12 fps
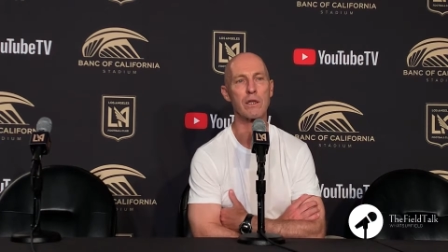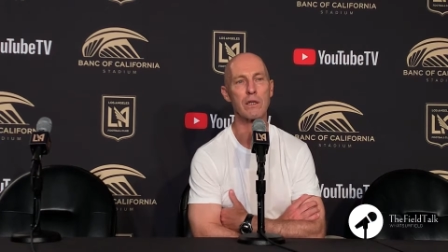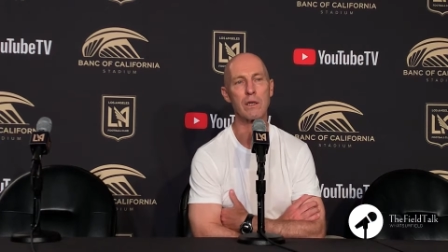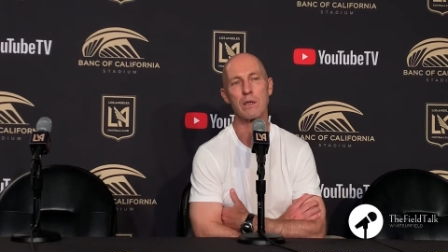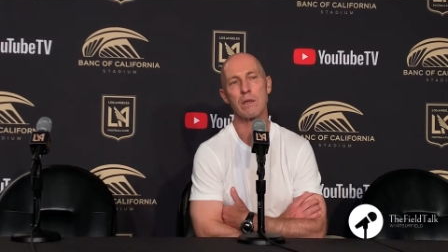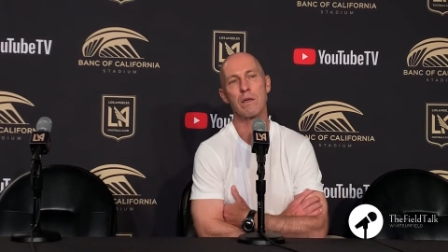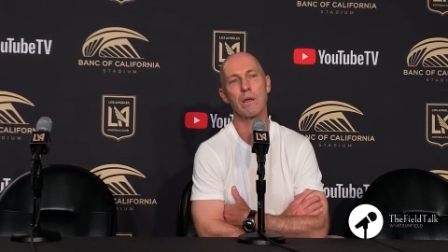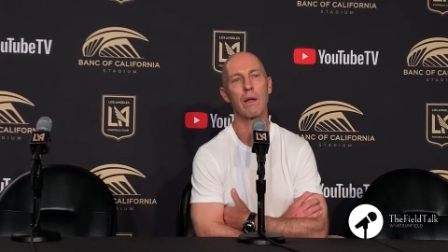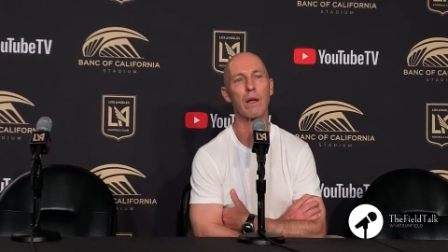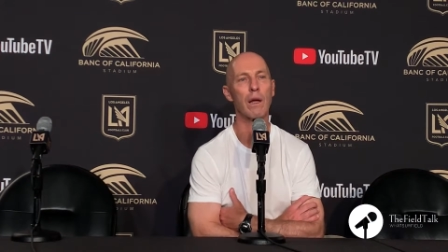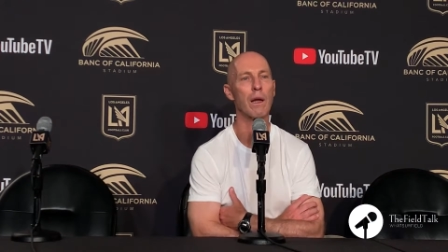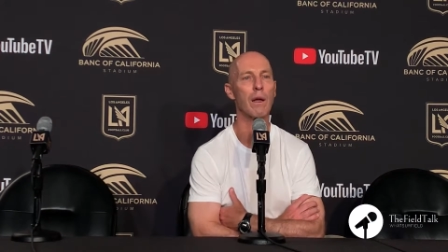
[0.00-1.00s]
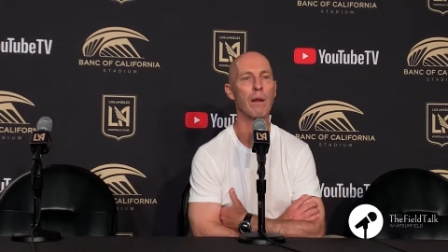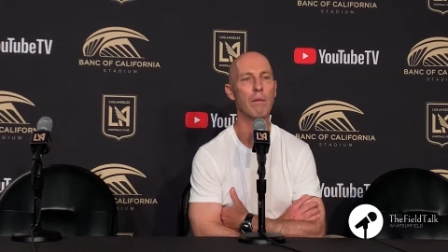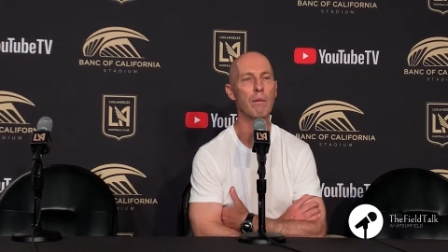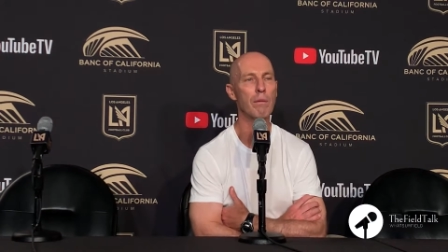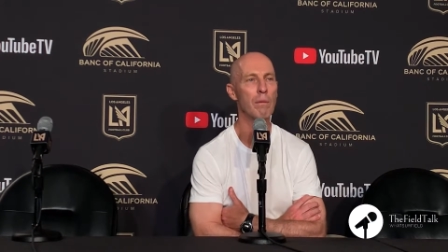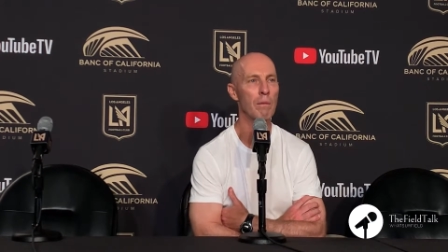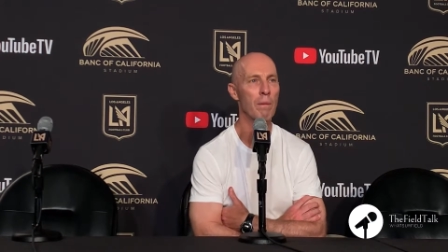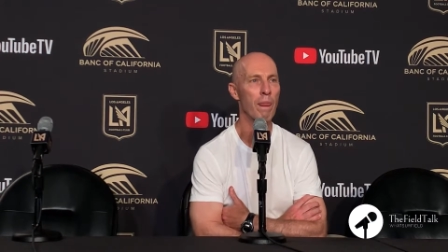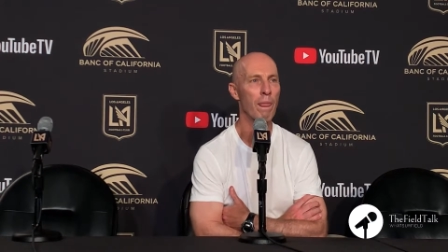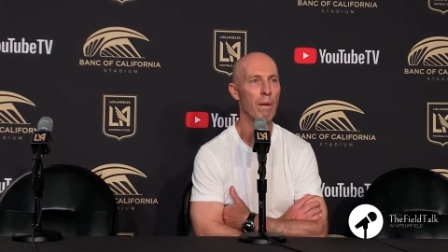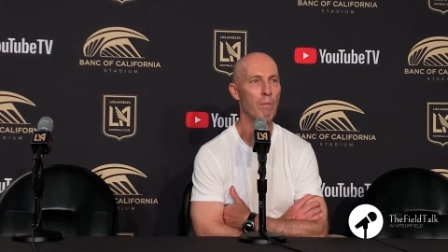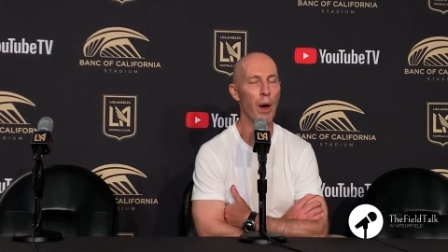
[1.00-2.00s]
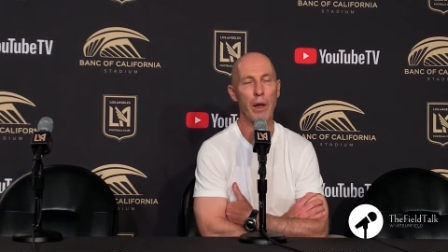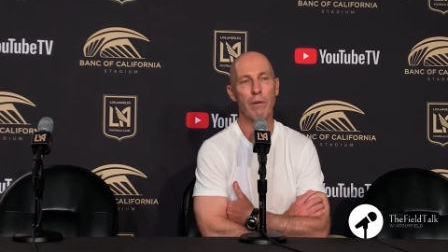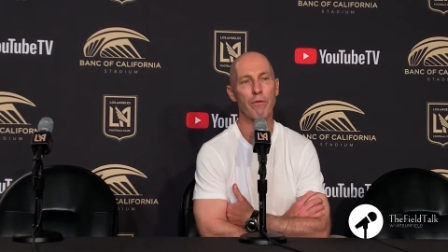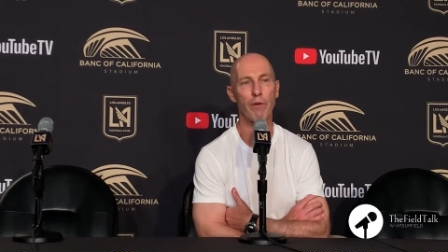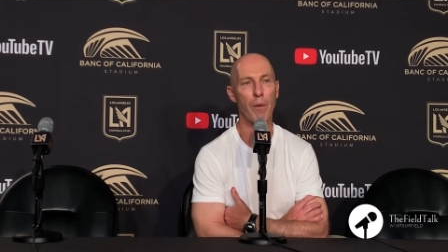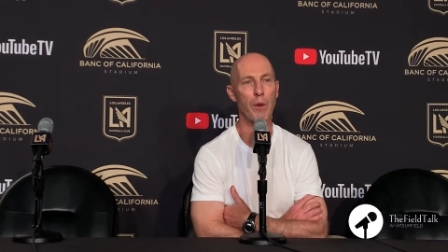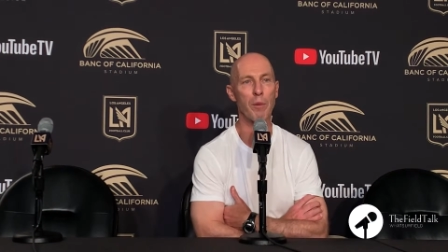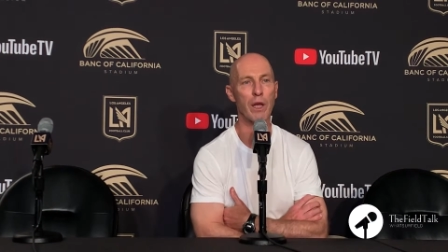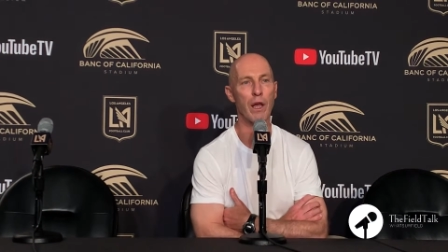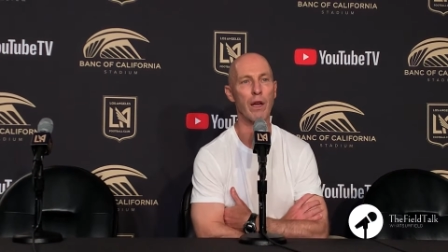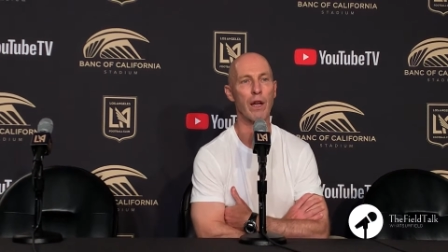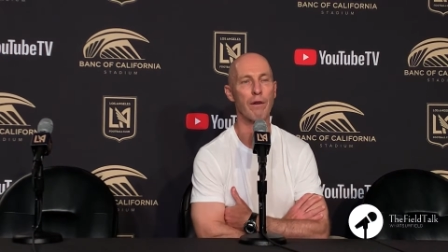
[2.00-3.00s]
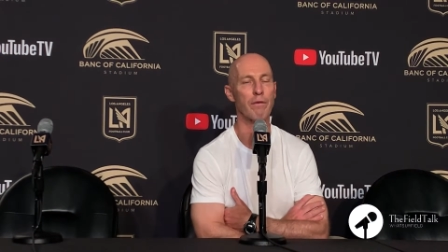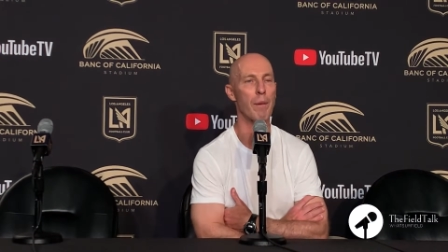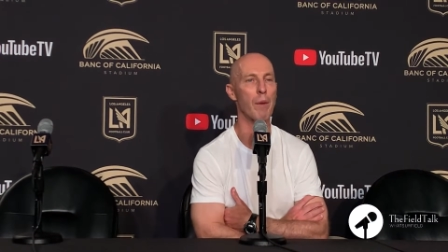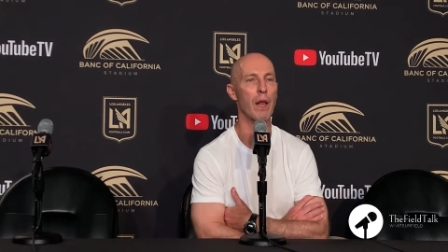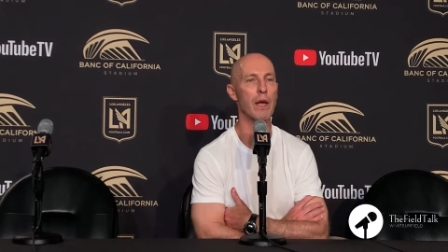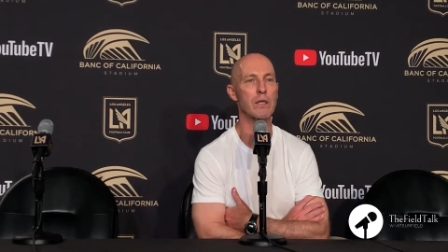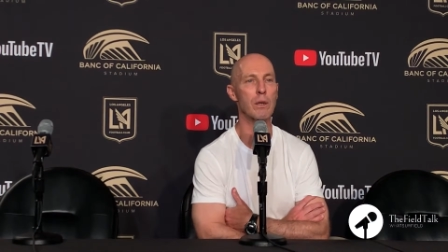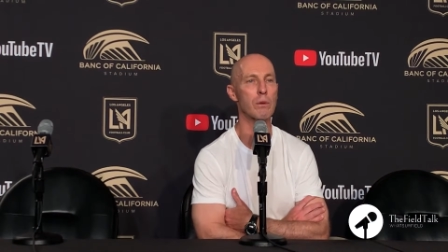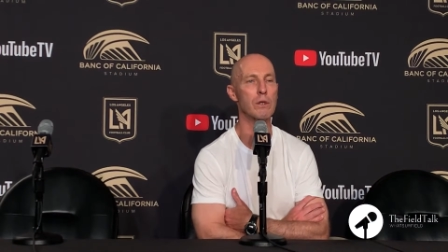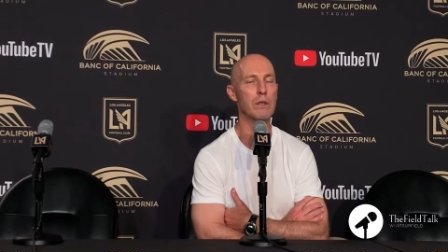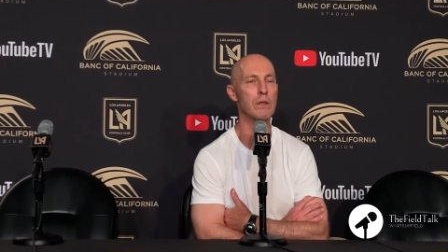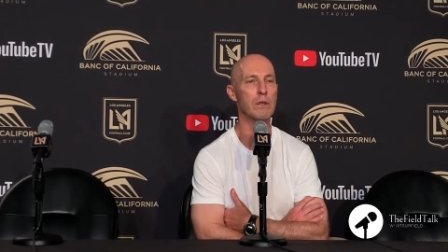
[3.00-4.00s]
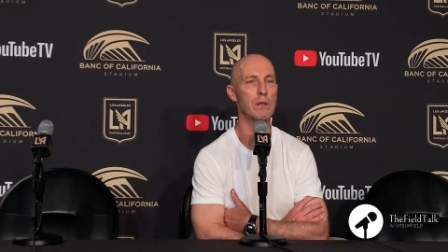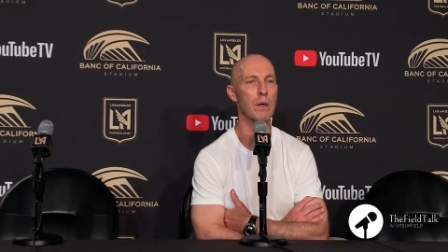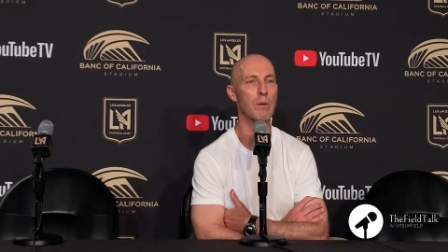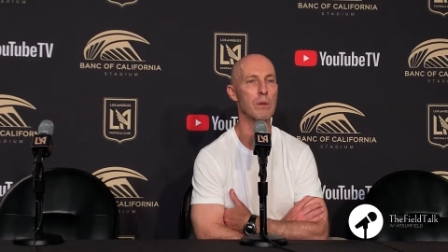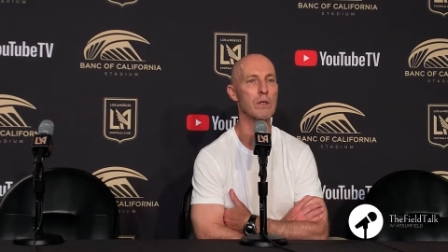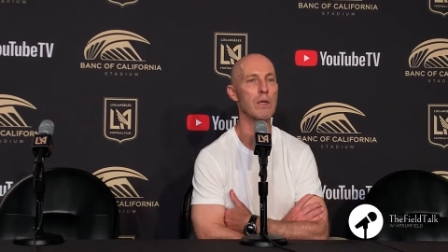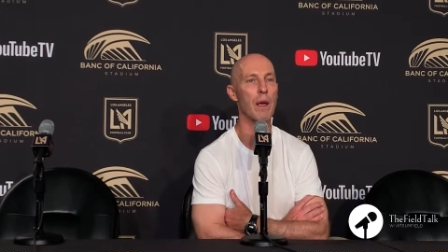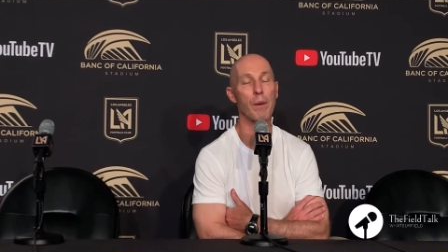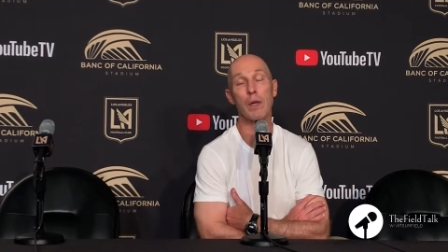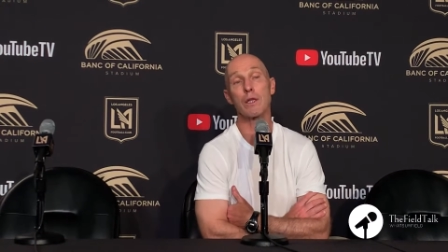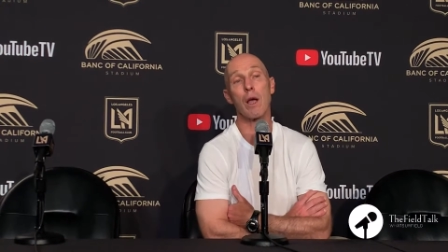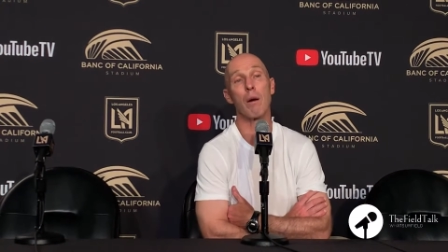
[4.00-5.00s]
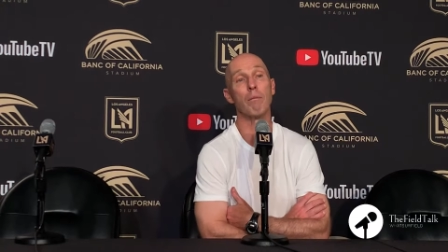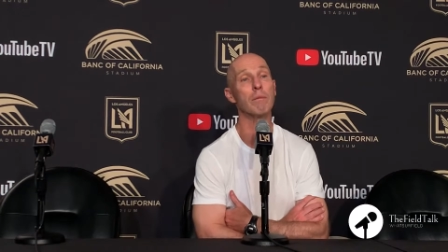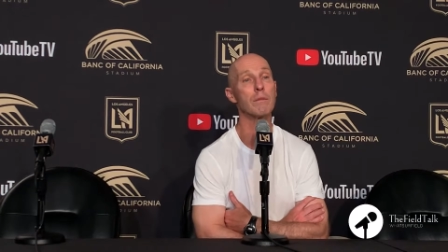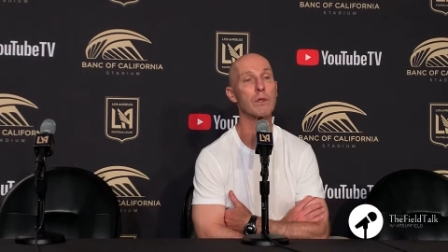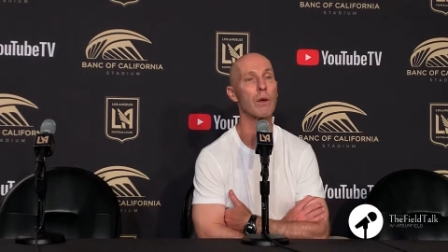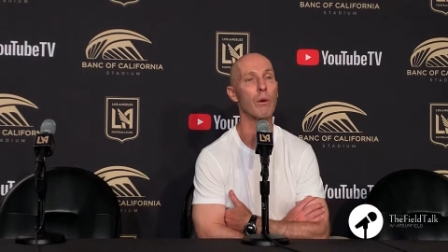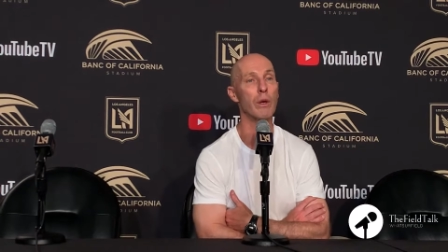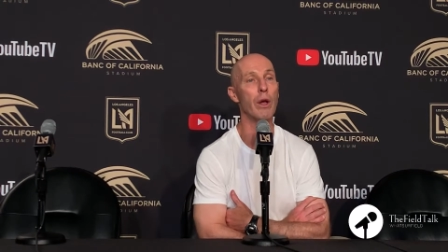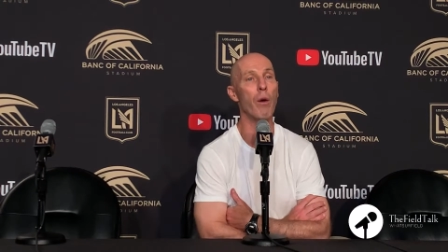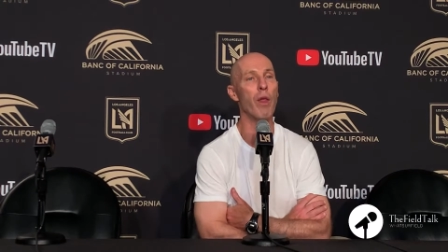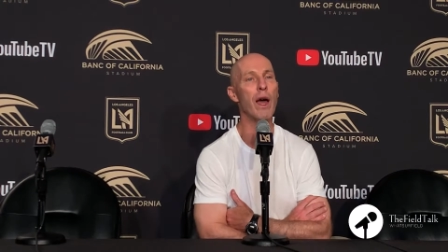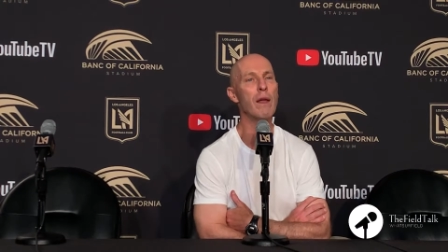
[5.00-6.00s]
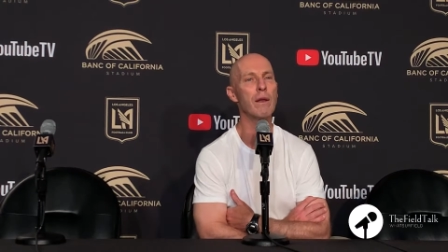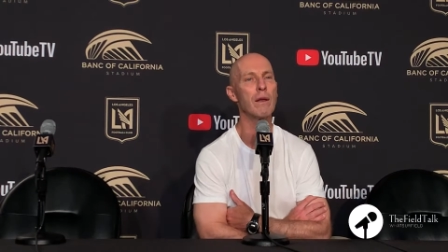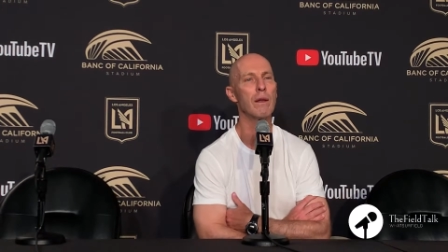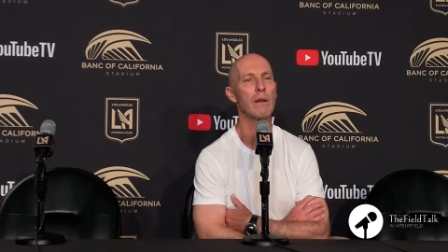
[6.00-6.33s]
in the season. Um, but from the beginning of MLS, it was it was the MLS Cup, so we know that.